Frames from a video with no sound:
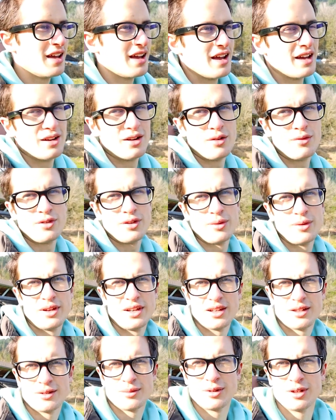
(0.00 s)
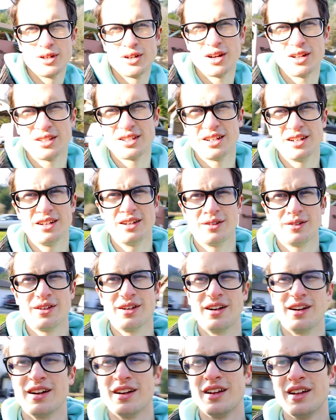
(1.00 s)
and hopefully we can get some good content out
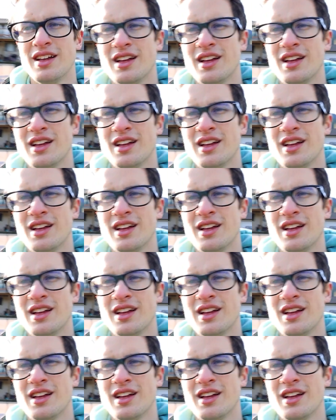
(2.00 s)
there.